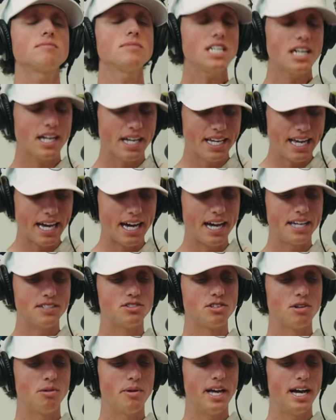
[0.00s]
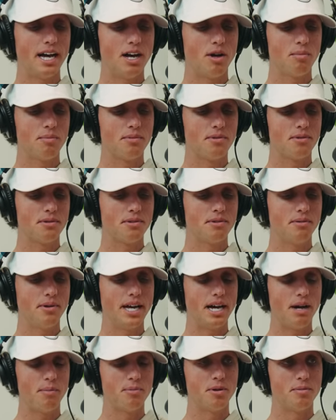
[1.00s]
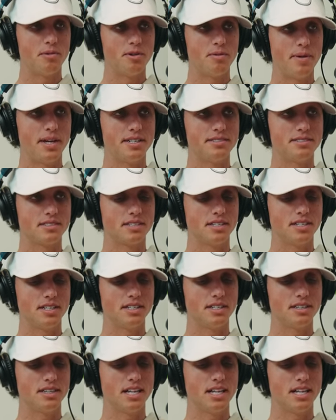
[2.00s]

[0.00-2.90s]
Right. Yeah, and so we helped we helped him with basically